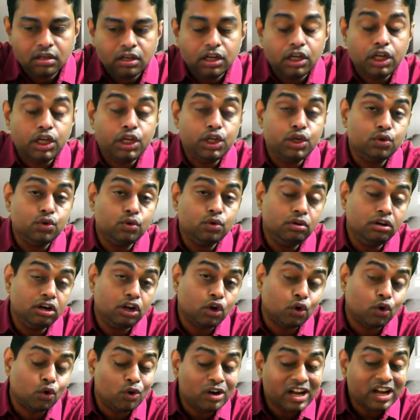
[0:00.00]
You'll
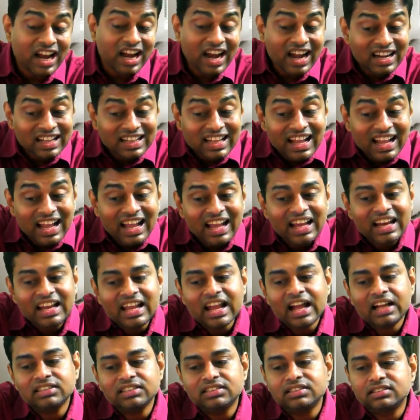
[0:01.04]
rotate the
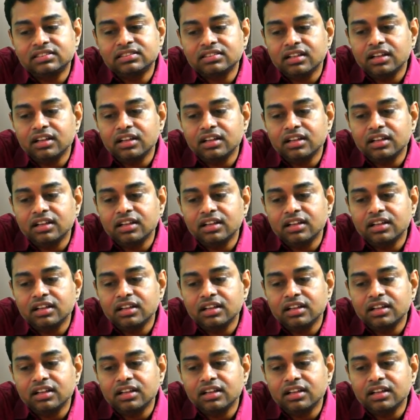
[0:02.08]
areas